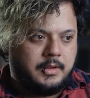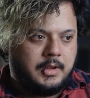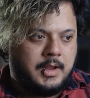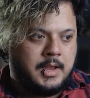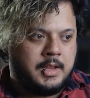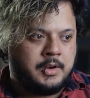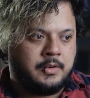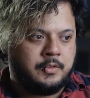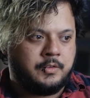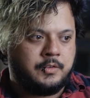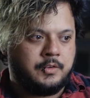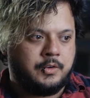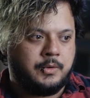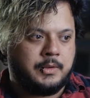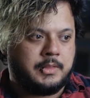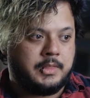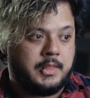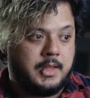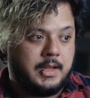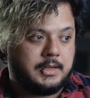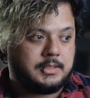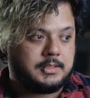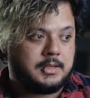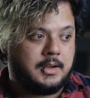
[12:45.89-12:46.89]
And during
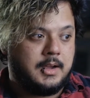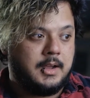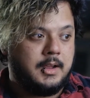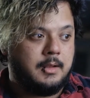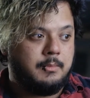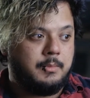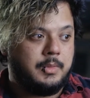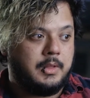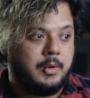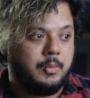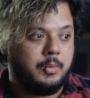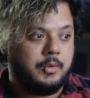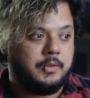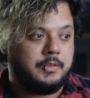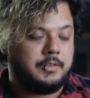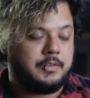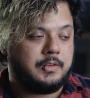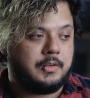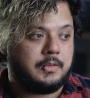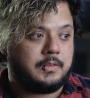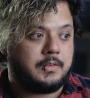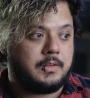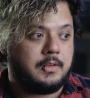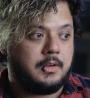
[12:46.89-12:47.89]
that time, there was
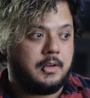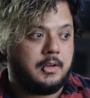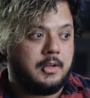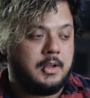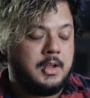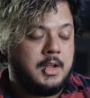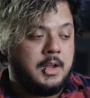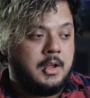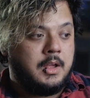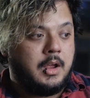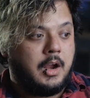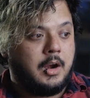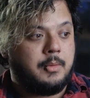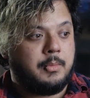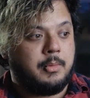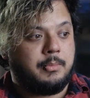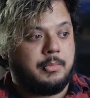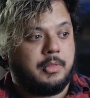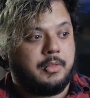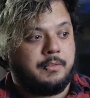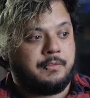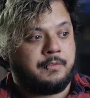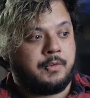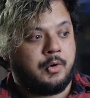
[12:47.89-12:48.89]
just, I
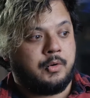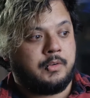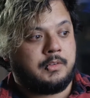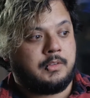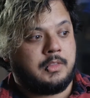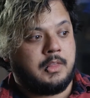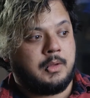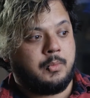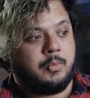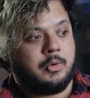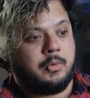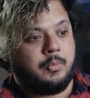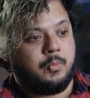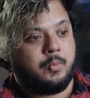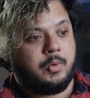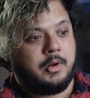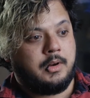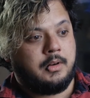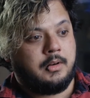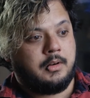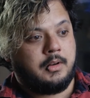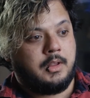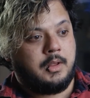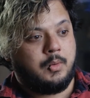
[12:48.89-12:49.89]
remember the first thing
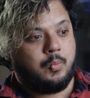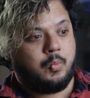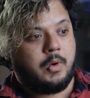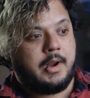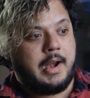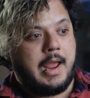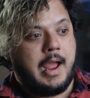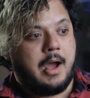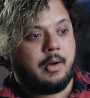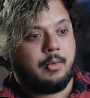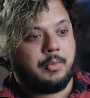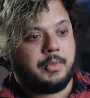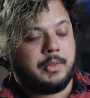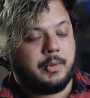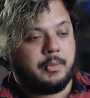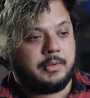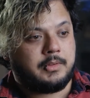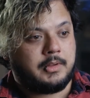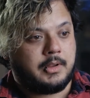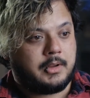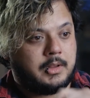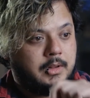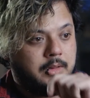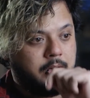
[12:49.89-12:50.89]
when it went out, there
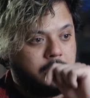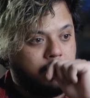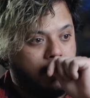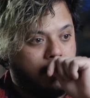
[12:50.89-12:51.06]
was like a